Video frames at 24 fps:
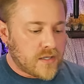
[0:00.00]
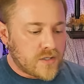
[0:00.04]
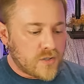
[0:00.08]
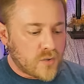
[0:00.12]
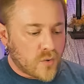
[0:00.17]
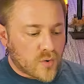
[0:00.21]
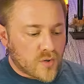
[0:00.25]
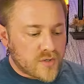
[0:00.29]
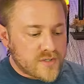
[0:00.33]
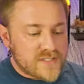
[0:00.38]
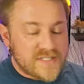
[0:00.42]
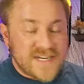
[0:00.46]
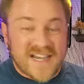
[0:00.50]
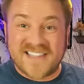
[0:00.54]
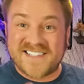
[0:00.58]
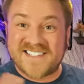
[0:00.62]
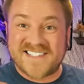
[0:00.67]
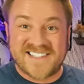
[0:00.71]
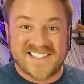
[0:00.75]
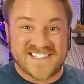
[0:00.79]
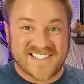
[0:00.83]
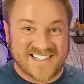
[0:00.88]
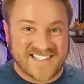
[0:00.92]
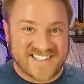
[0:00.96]
Your
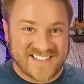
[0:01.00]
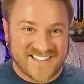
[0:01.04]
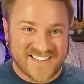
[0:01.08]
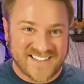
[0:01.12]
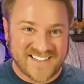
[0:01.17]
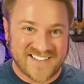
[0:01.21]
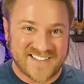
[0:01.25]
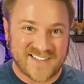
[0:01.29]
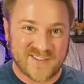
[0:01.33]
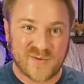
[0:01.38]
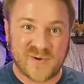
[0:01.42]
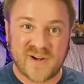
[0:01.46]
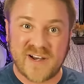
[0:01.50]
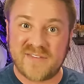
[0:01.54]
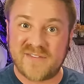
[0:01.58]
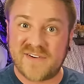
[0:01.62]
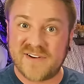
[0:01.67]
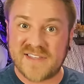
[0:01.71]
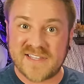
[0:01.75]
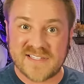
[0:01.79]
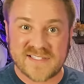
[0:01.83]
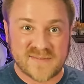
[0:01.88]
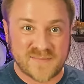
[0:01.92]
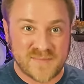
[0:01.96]
destiny,
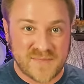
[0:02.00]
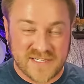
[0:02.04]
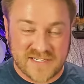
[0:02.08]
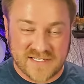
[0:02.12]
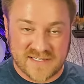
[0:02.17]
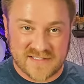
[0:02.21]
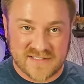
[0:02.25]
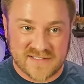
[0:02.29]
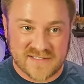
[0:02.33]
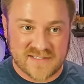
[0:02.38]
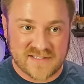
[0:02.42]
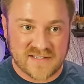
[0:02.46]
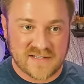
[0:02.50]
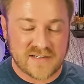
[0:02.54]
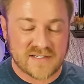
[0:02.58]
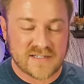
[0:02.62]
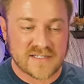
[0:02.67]
whatever this means,